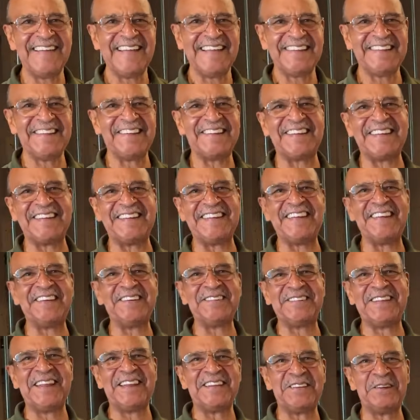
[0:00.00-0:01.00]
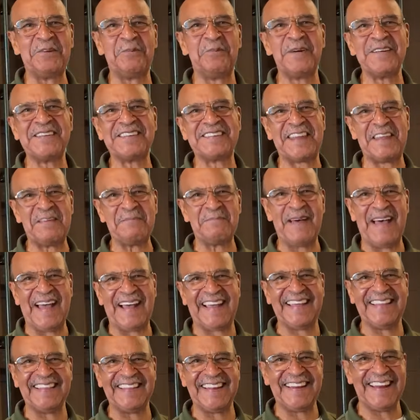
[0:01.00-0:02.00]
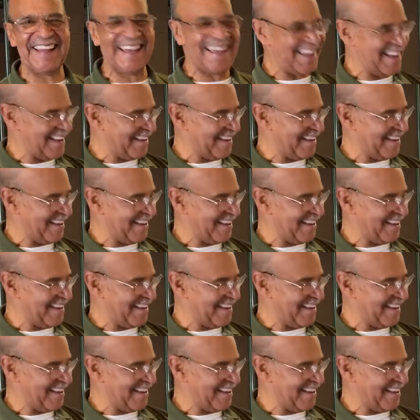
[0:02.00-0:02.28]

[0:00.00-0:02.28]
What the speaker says: you could use in your whiskey back in the day.